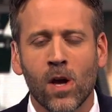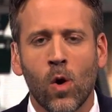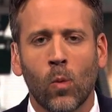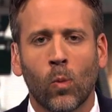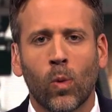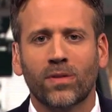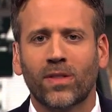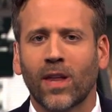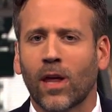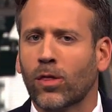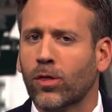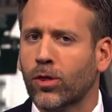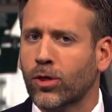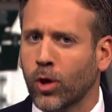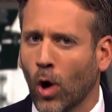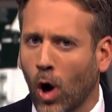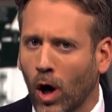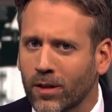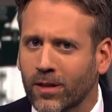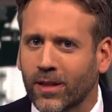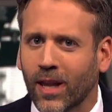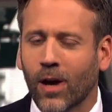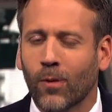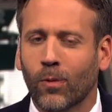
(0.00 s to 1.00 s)
What they
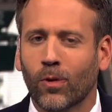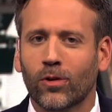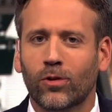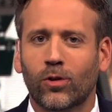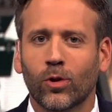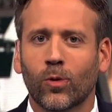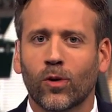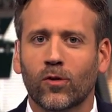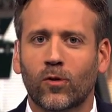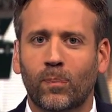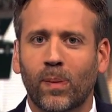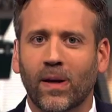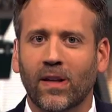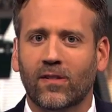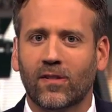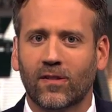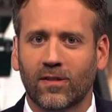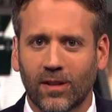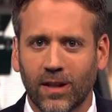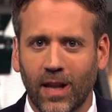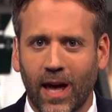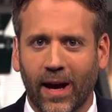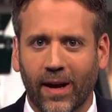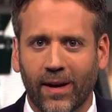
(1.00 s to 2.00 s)
thought they would do is be
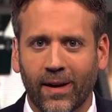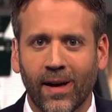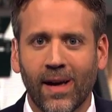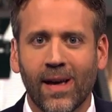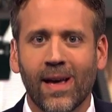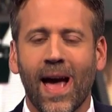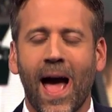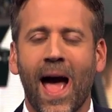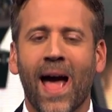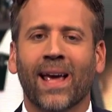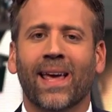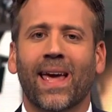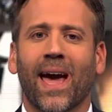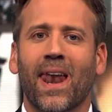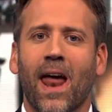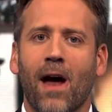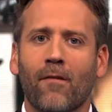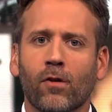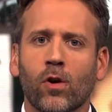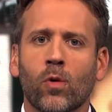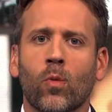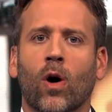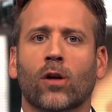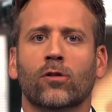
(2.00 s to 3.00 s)
slick and get
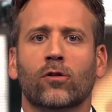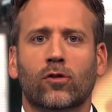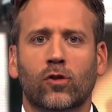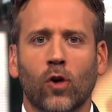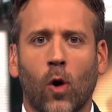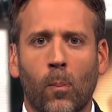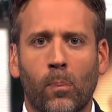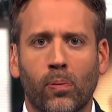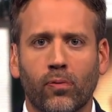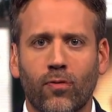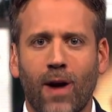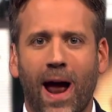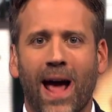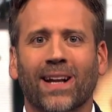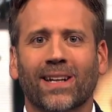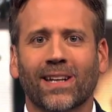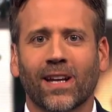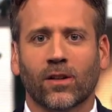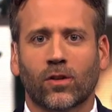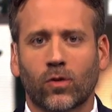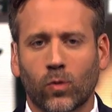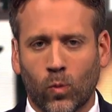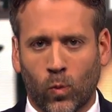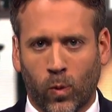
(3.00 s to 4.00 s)
everyone so
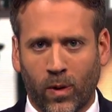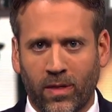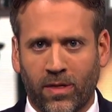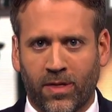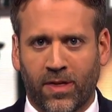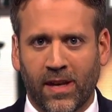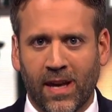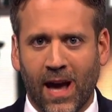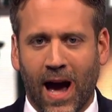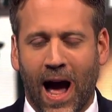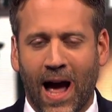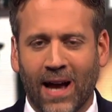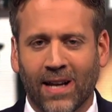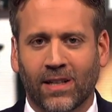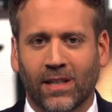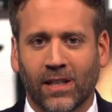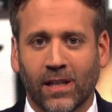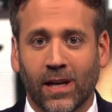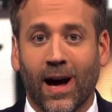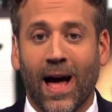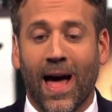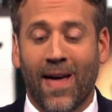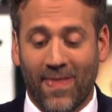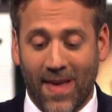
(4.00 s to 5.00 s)
pregnant with the
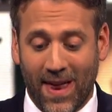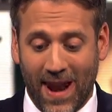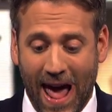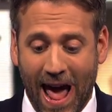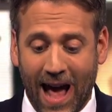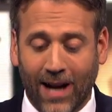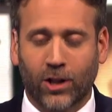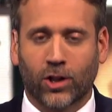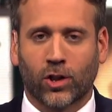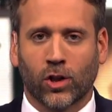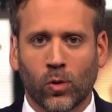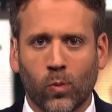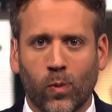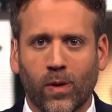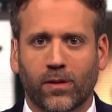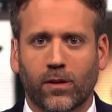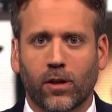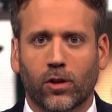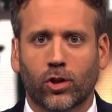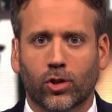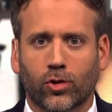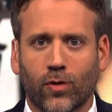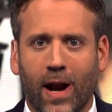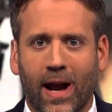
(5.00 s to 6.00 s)
idea, and then actually with the
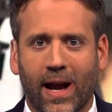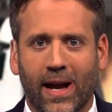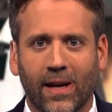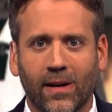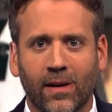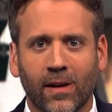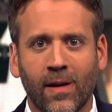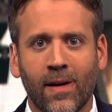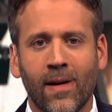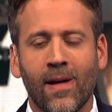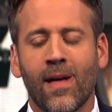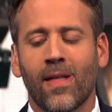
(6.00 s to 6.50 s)
trade,